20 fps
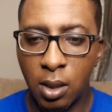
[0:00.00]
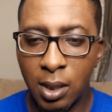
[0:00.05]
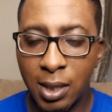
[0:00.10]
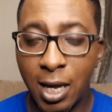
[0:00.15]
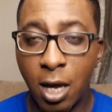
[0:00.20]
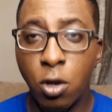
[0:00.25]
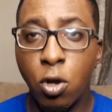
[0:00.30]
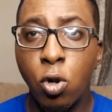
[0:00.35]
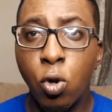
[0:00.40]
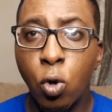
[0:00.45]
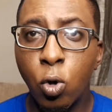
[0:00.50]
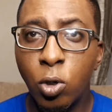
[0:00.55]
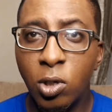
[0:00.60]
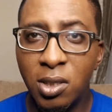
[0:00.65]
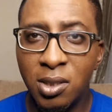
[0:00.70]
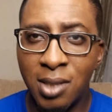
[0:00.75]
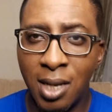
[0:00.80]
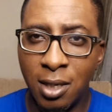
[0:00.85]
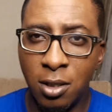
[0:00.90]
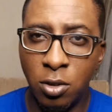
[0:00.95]
get your logo
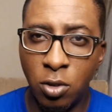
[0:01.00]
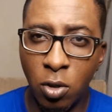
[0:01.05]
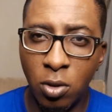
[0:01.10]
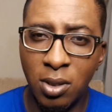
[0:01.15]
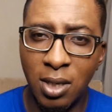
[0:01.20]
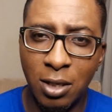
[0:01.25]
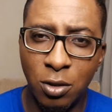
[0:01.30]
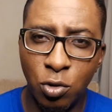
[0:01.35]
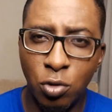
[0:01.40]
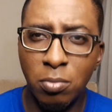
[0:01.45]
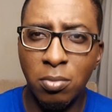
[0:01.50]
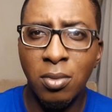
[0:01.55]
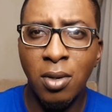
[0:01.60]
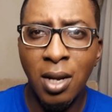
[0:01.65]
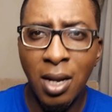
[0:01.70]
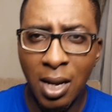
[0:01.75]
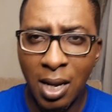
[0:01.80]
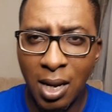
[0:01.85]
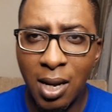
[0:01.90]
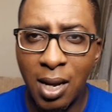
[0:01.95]
design done and do
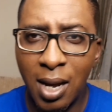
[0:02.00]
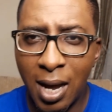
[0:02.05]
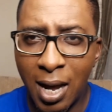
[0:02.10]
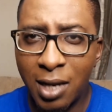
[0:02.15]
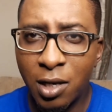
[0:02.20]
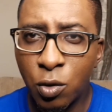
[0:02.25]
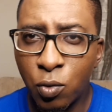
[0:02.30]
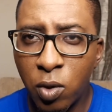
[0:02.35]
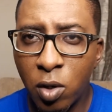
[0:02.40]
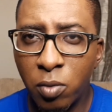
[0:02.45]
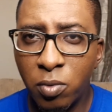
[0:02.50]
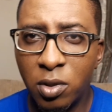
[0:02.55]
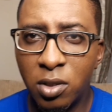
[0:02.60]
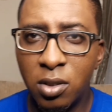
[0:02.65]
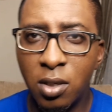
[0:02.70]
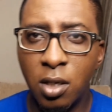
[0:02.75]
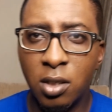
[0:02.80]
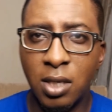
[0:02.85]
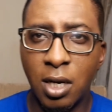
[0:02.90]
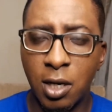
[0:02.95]
adequate
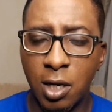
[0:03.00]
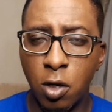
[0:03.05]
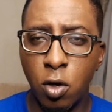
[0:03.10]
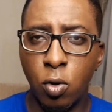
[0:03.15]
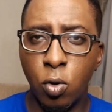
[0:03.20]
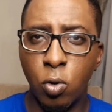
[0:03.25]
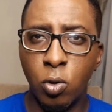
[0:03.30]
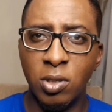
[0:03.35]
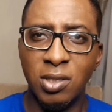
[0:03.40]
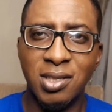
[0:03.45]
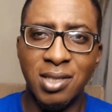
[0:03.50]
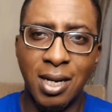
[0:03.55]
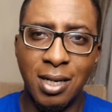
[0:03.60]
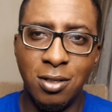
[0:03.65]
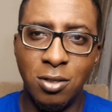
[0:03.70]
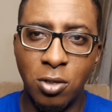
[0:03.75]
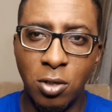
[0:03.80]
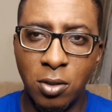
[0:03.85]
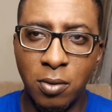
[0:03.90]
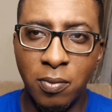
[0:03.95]
research and get your logo
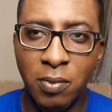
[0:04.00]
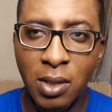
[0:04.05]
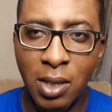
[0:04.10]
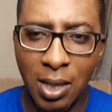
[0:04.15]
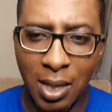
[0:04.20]
design done.